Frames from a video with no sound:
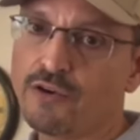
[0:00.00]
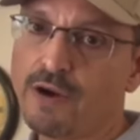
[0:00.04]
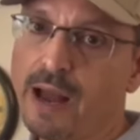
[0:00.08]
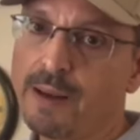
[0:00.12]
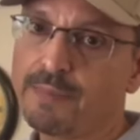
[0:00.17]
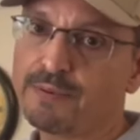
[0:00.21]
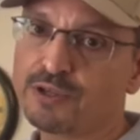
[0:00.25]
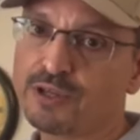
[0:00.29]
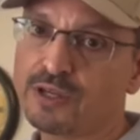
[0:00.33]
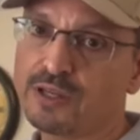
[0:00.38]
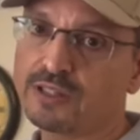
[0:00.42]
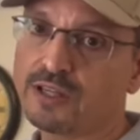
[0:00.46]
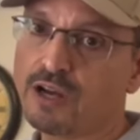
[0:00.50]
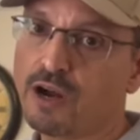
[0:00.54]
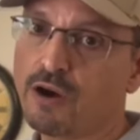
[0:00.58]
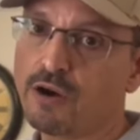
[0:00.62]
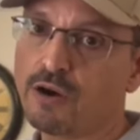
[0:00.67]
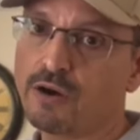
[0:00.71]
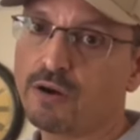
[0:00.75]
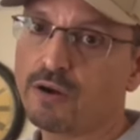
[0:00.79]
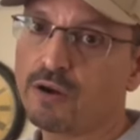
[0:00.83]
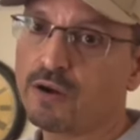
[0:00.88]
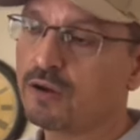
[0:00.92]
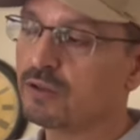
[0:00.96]
options
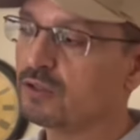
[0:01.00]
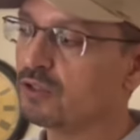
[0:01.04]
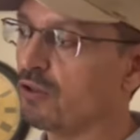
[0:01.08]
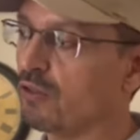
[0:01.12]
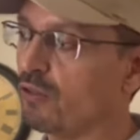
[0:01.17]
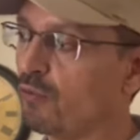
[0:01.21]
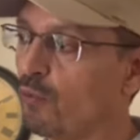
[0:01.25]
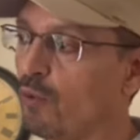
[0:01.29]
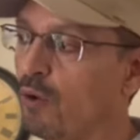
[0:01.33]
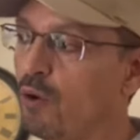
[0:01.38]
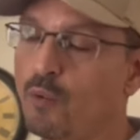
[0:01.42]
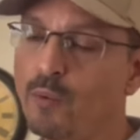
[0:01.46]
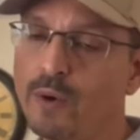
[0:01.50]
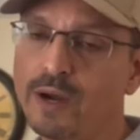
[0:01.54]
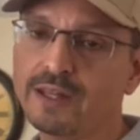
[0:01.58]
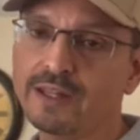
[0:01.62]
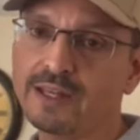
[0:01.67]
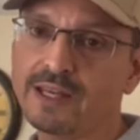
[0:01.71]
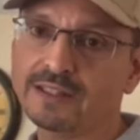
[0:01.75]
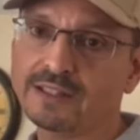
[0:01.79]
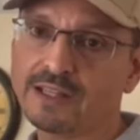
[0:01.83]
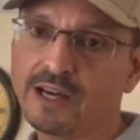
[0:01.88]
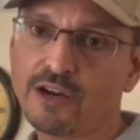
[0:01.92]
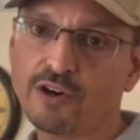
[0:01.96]
are to throw away
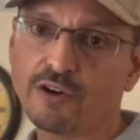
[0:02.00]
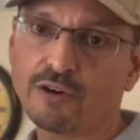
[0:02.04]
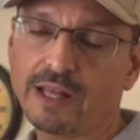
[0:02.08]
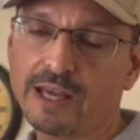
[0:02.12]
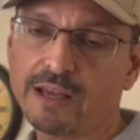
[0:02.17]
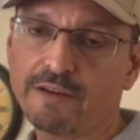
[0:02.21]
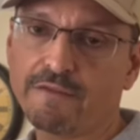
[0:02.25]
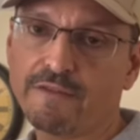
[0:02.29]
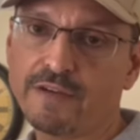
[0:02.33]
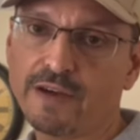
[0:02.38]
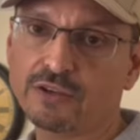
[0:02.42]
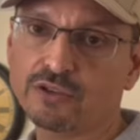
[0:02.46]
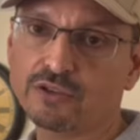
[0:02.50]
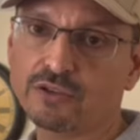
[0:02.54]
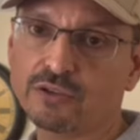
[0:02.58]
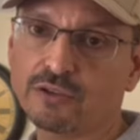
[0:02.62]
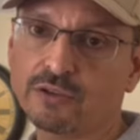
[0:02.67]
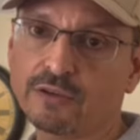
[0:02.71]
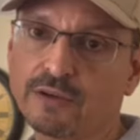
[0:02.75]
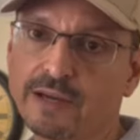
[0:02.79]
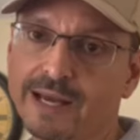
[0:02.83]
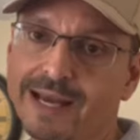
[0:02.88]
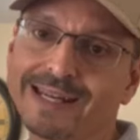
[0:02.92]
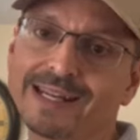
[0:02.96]
the entire light
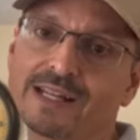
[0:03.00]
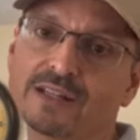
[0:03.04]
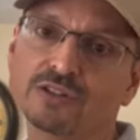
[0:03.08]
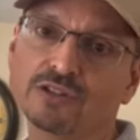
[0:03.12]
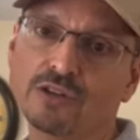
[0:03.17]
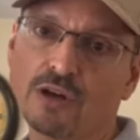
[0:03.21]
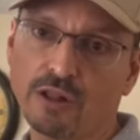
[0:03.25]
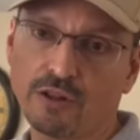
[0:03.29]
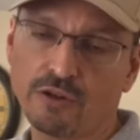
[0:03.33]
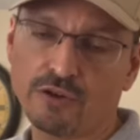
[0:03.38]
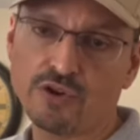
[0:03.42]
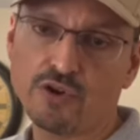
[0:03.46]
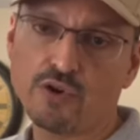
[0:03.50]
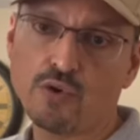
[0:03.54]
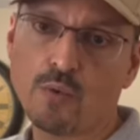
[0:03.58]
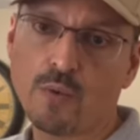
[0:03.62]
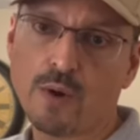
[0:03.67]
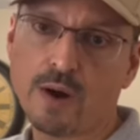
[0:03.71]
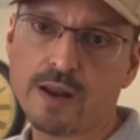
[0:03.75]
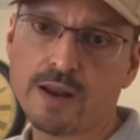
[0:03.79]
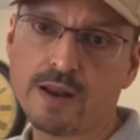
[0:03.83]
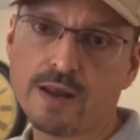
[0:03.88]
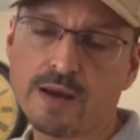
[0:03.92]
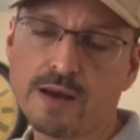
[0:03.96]
fixture and install a new
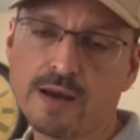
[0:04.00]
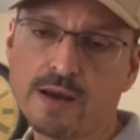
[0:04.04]
one.